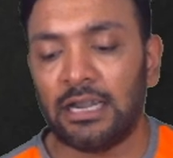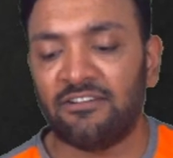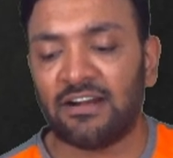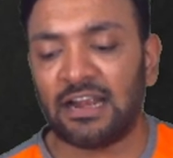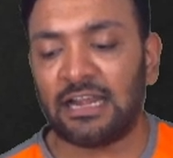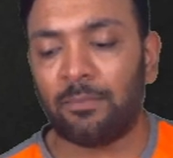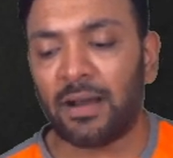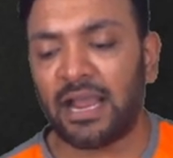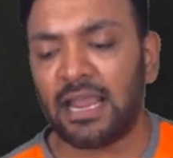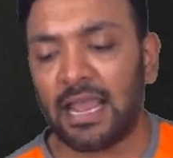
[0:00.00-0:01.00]
divided
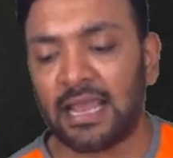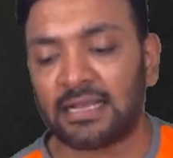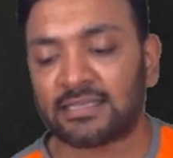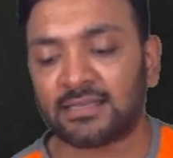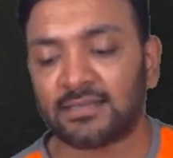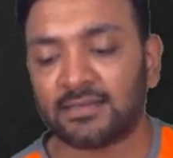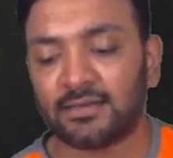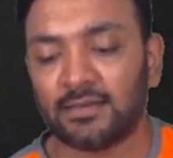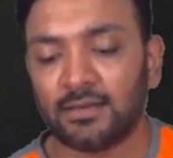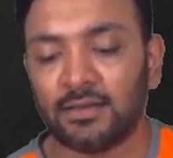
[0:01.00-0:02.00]
by X.
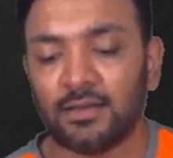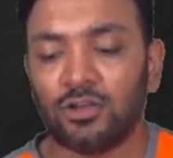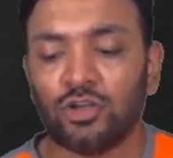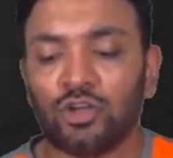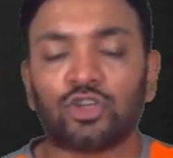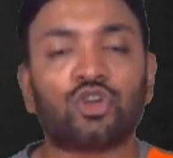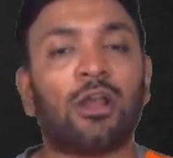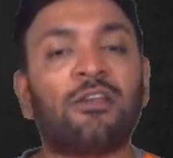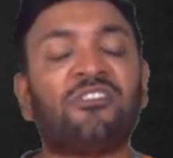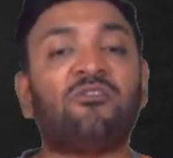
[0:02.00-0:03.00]
So
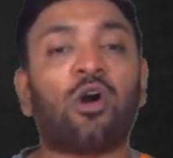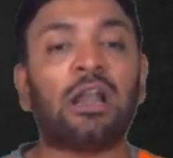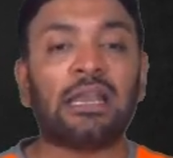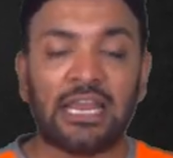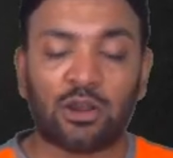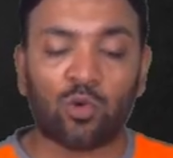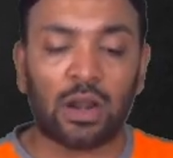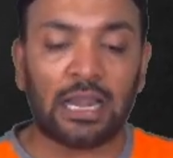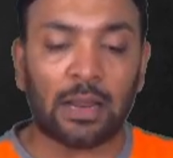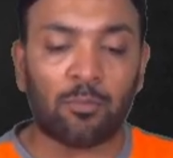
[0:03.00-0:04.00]
if I want
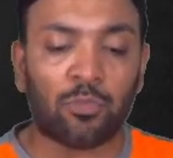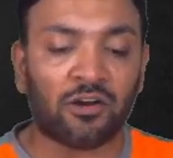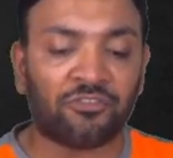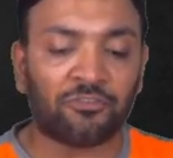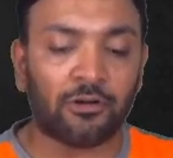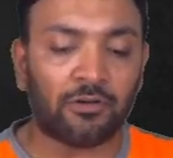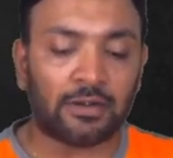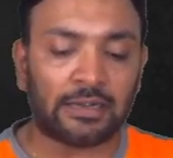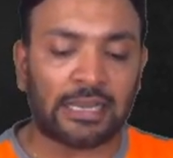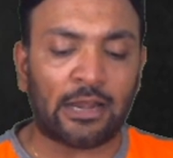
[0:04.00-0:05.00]
equivalent number of
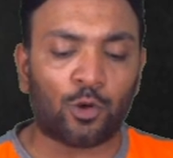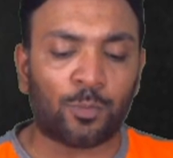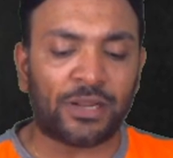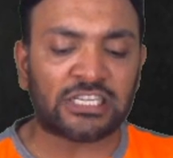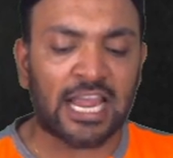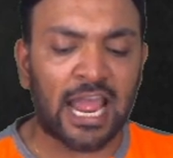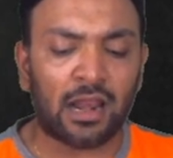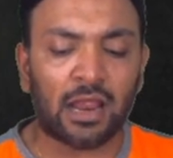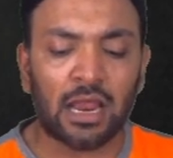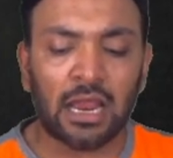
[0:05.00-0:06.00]
10 rupees
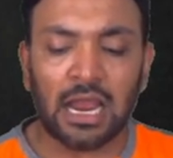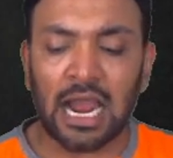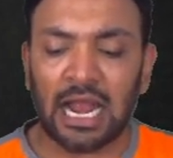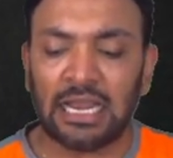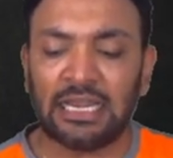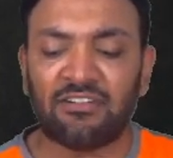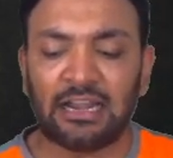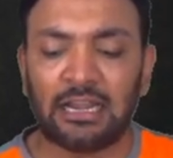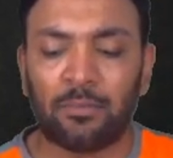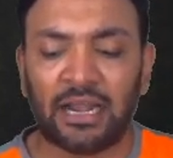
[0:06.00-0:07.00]
share, I'll
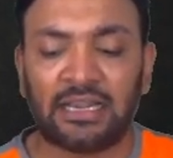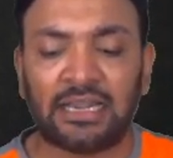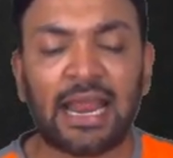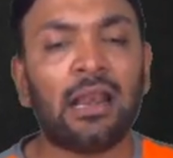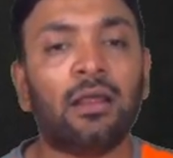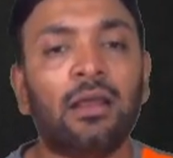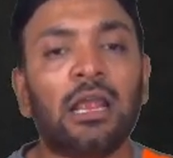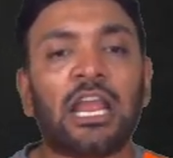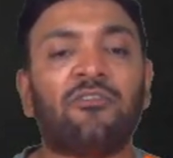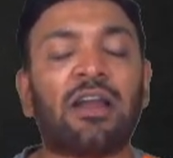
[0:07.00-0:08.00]
divide it by 10.
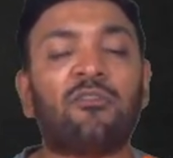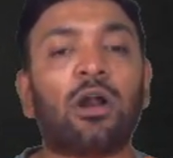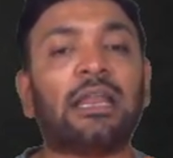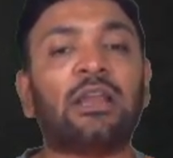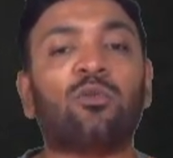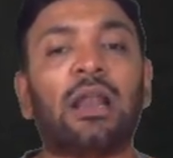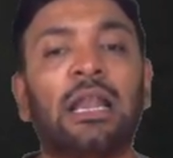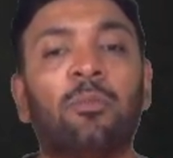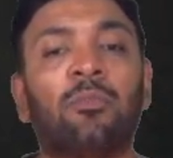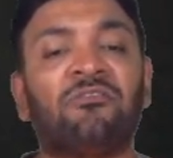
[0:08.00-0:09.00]
If I want
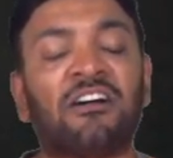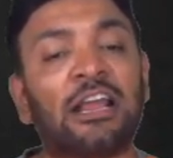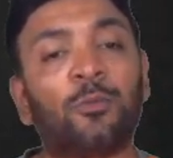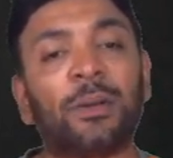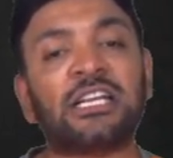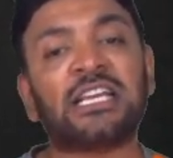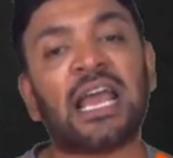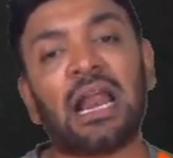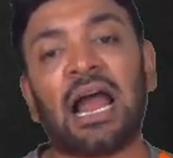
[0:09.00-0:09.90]
equivalent number of 5 rupees share,